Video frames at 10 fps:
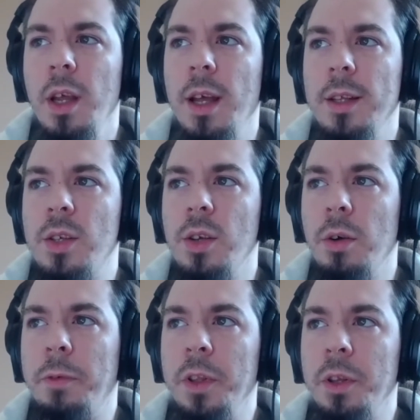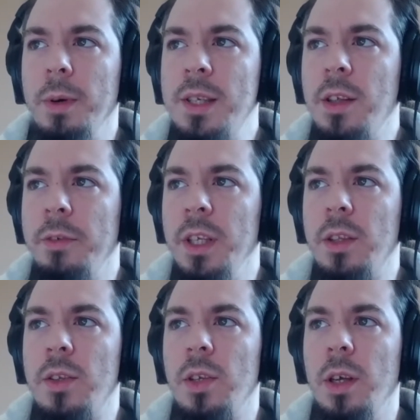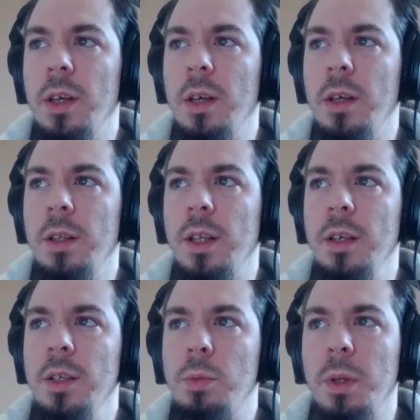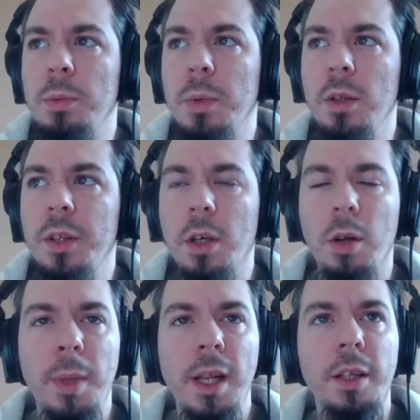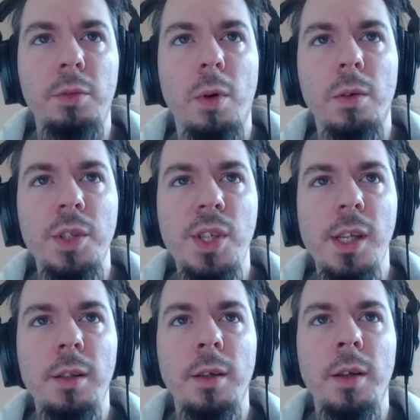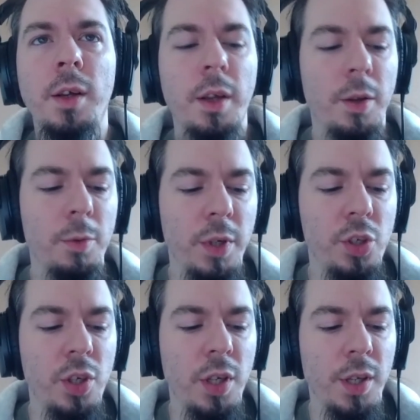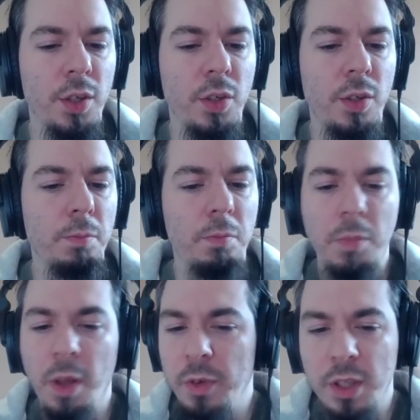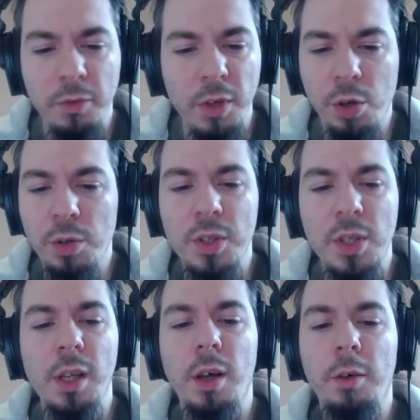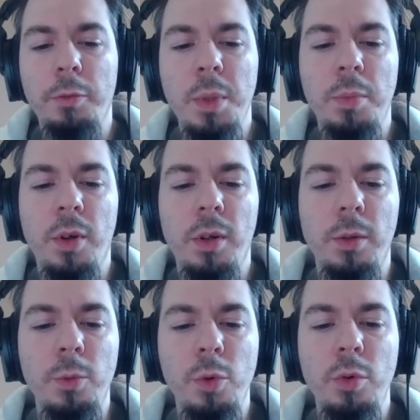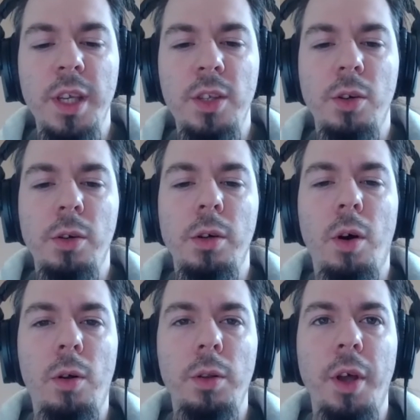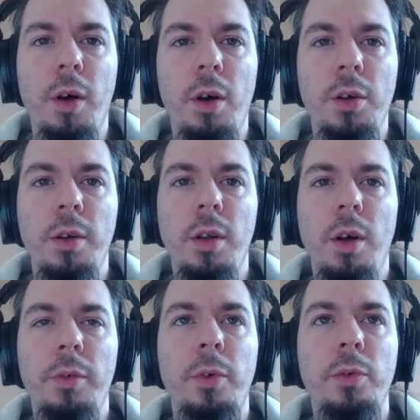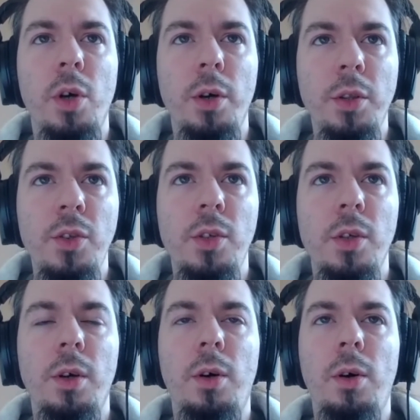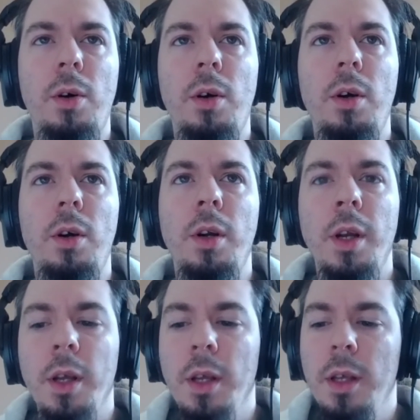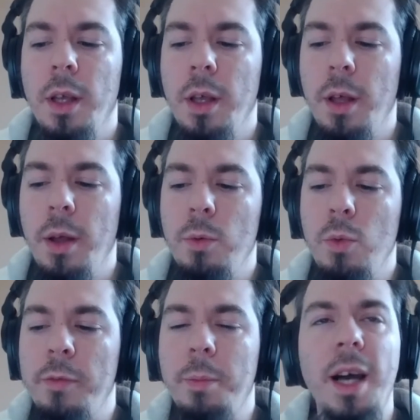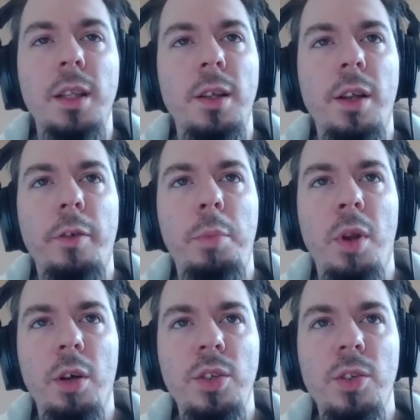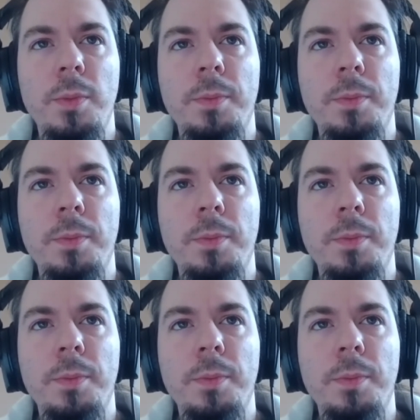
And so for the rest of it, there is what we call the Global Network Council, which is effectively a council of people who either hold a lot of coins or who have mined a lot of blocks.